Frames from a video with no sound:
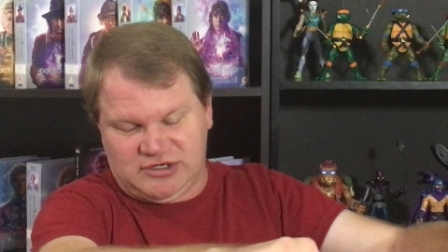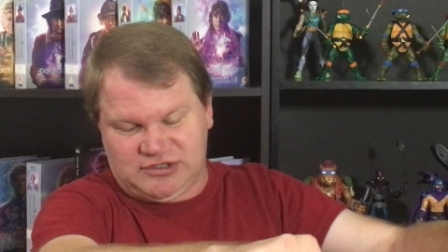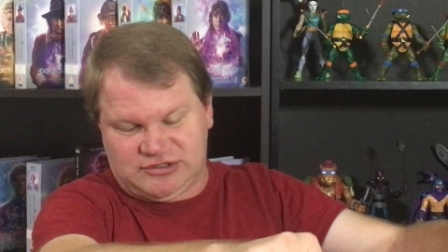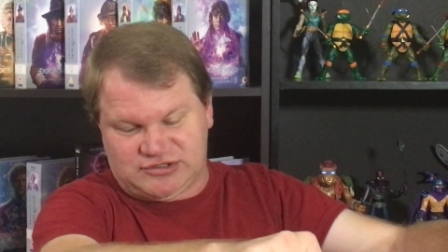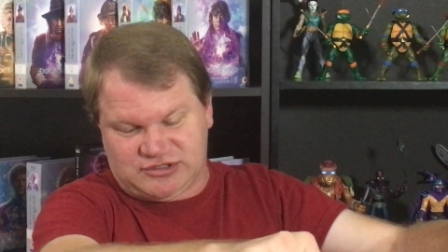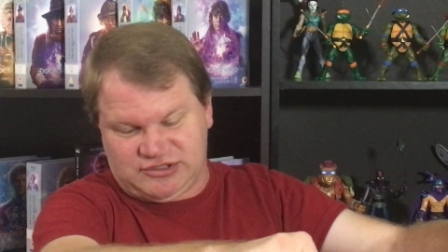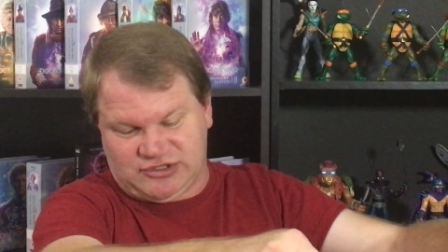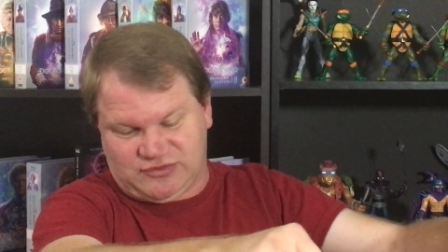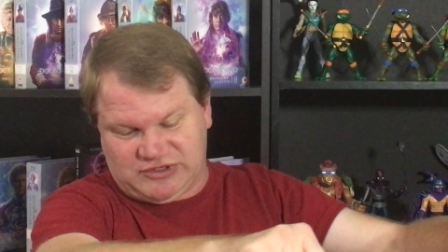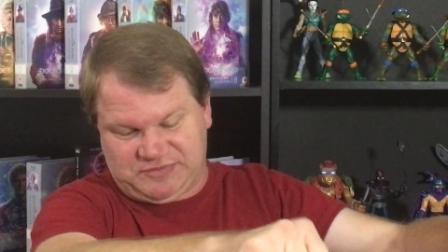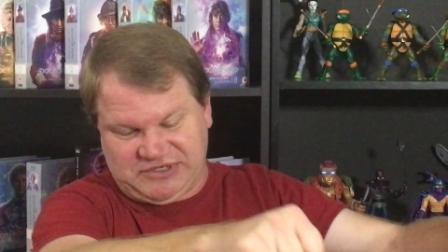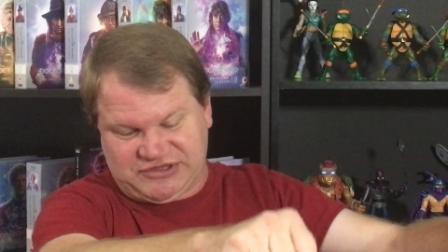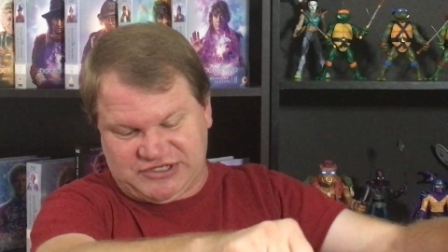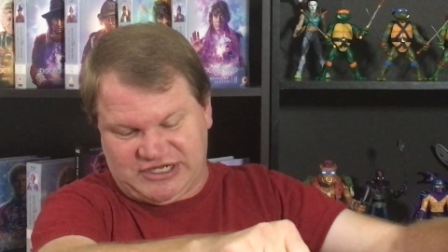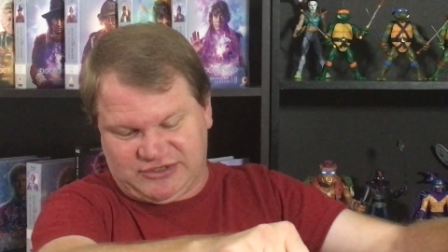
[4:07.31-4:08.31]
Sure you don't want
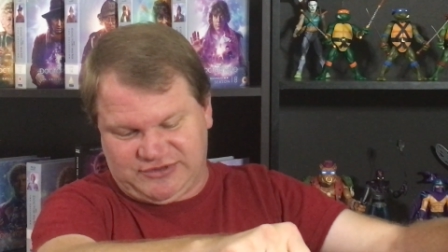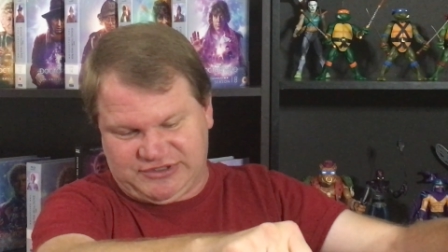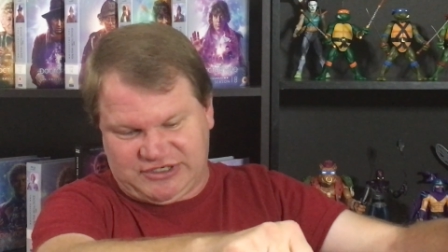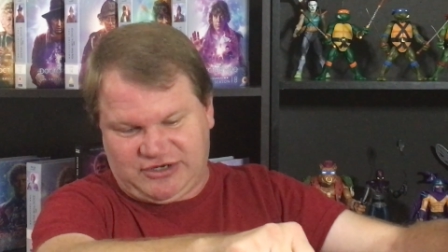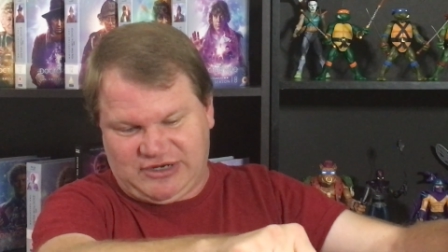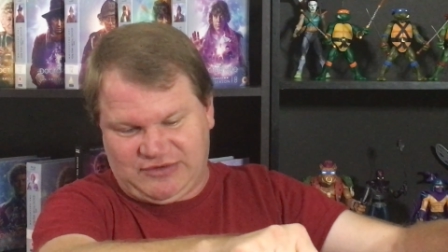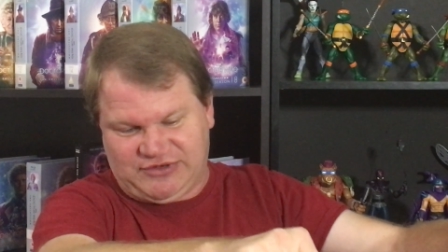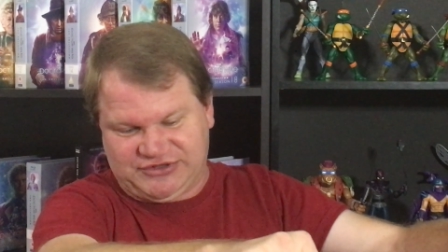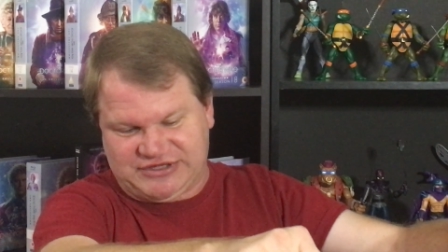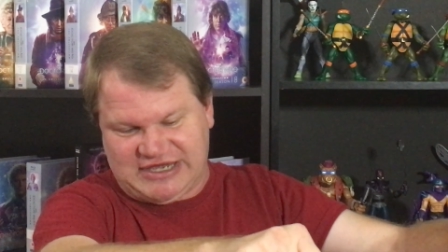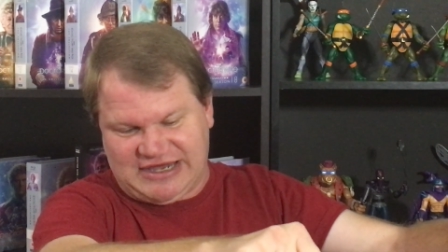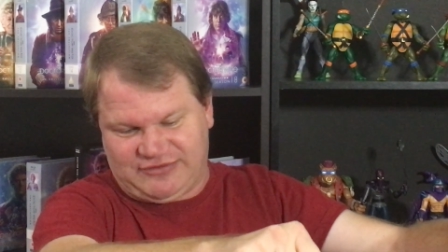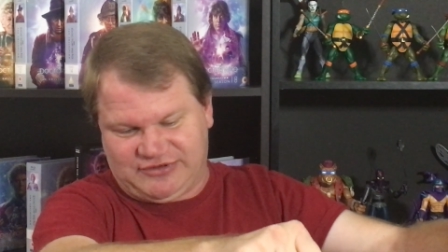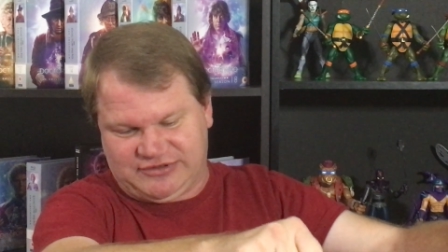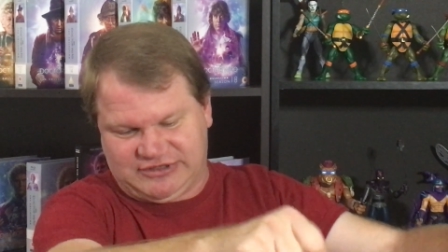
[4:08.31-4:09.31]
to pick the other one? No, I want
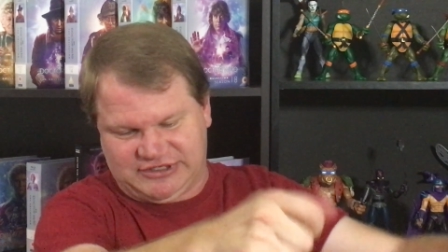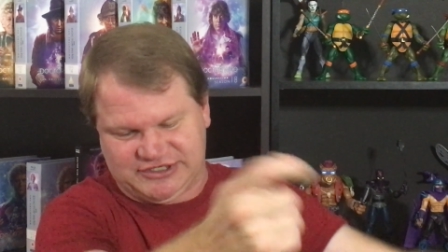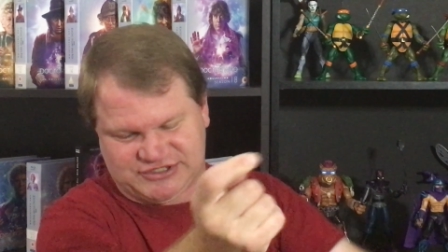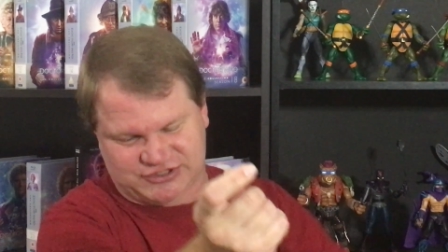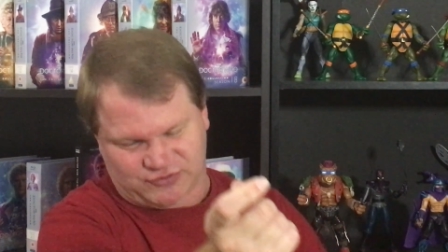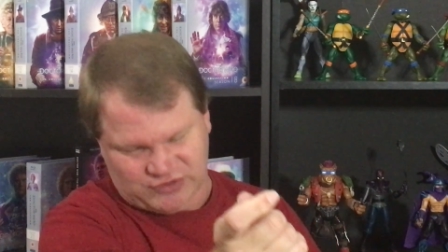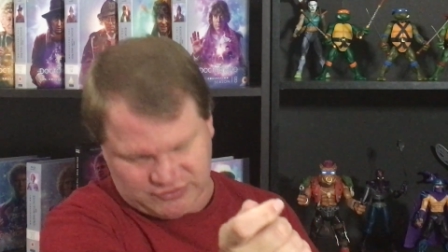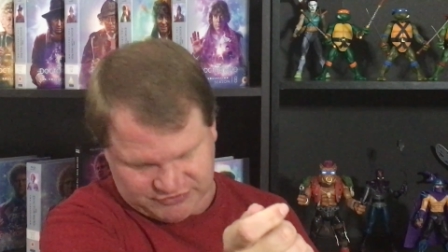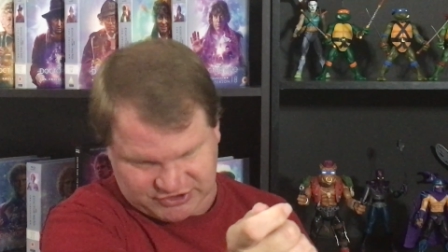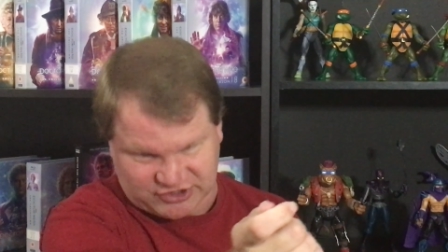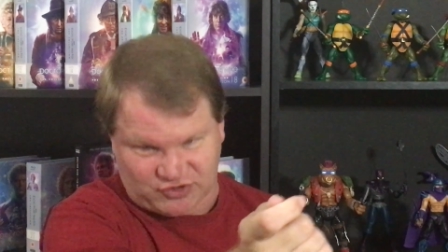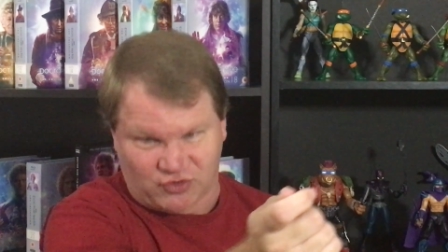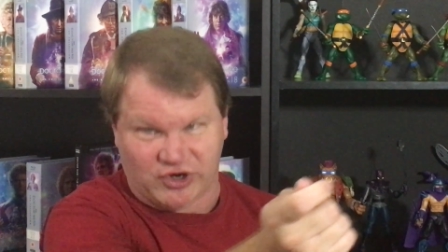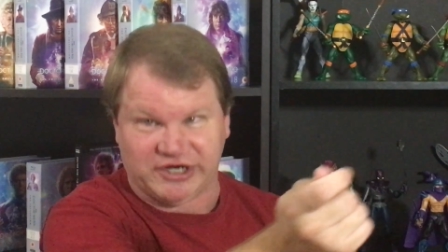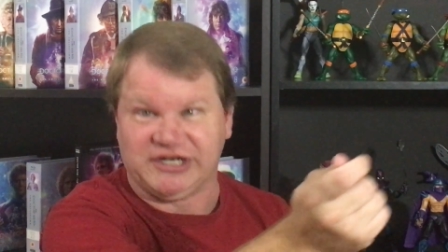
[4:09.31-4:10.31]
that one. And it's the one
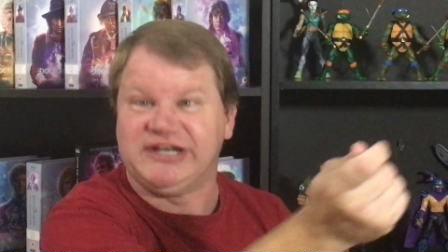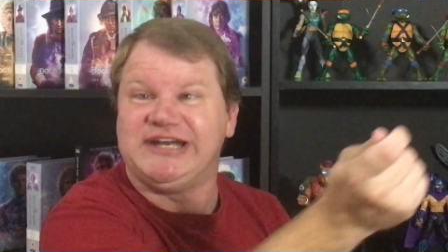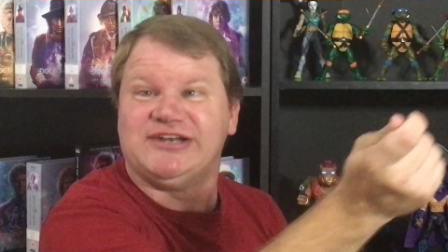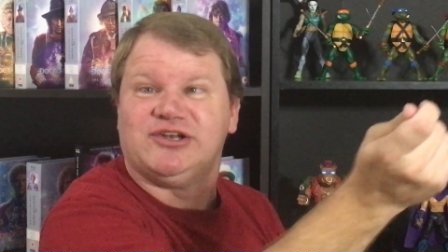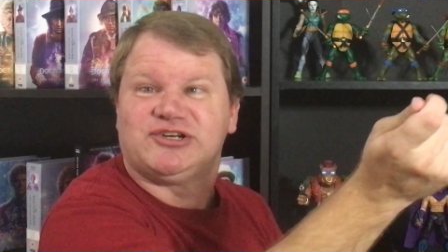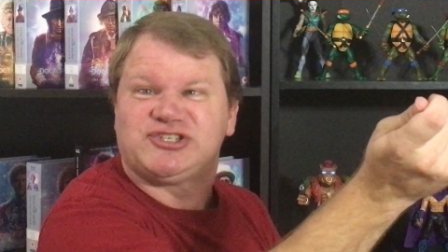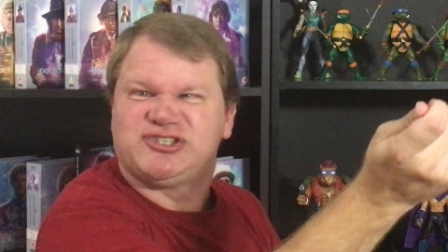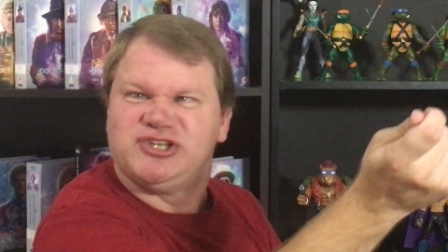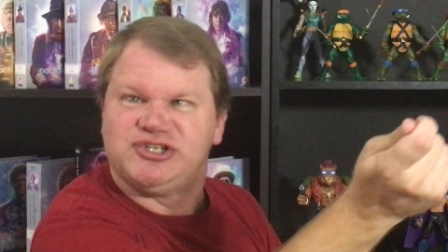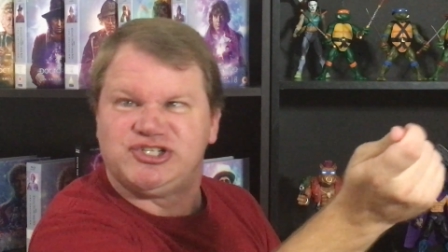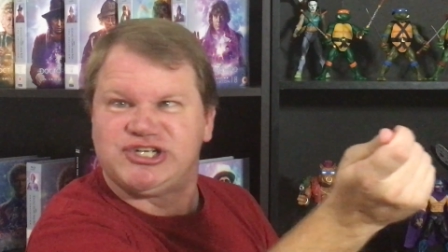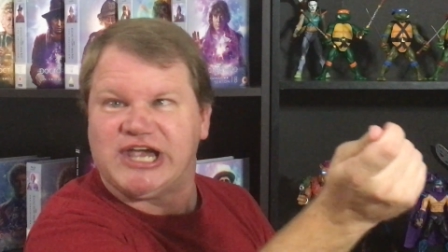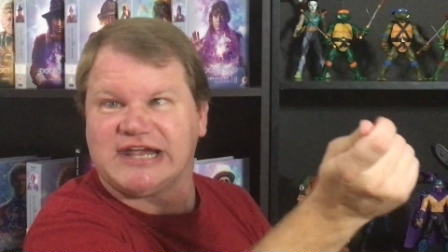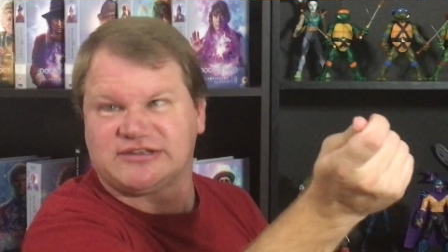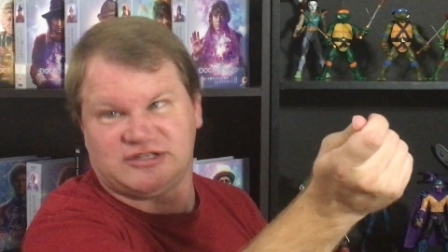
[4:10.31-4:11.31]
with the coin. And he looks
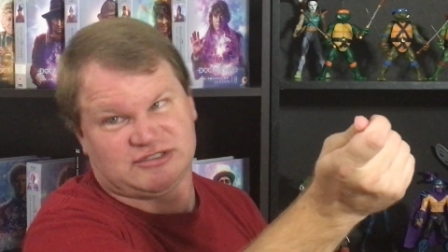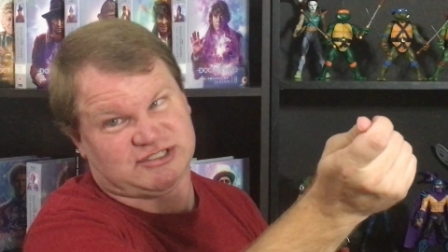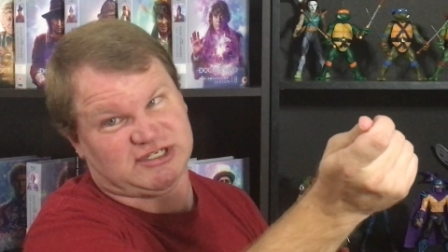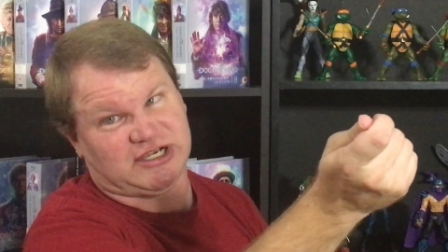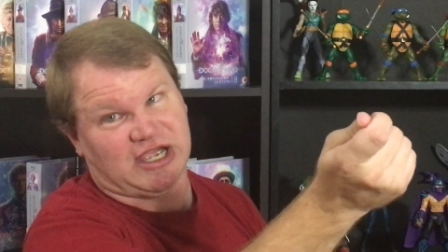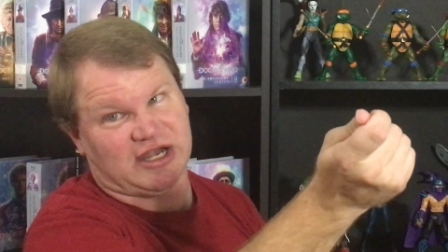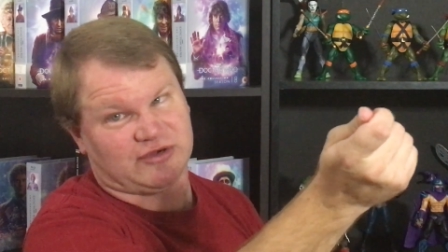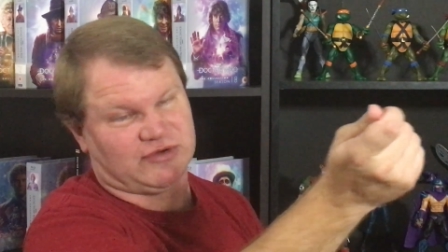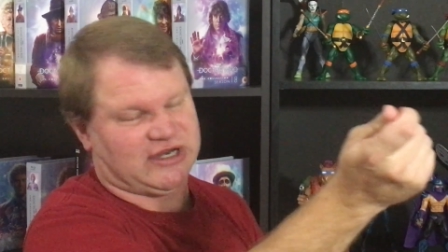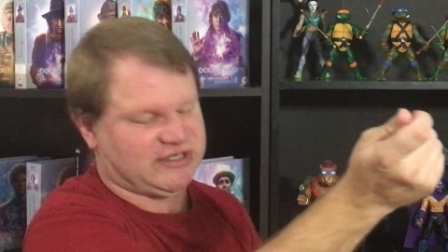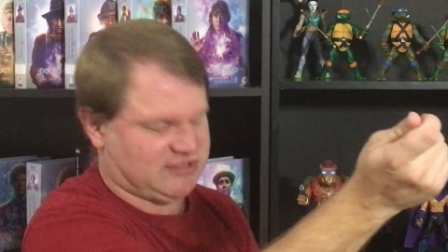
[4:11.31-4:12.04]
dejected she got it right.